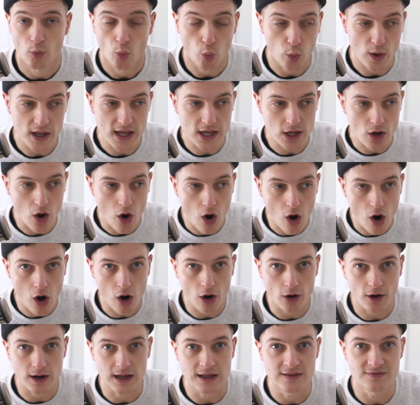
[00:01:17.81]
We
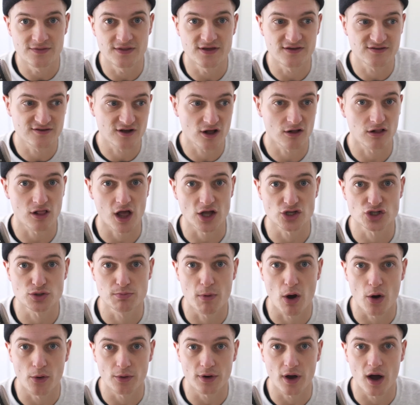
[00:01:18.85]
are in this clutch
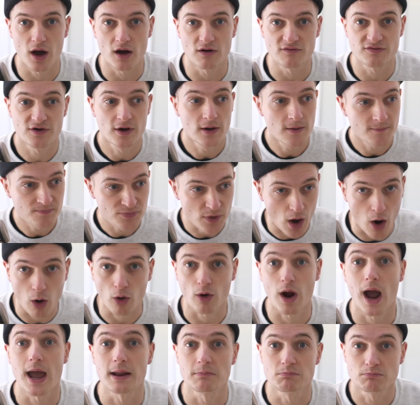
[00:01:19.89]
mode of
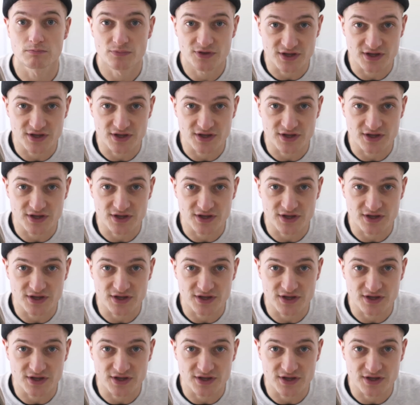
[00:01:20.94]
all right,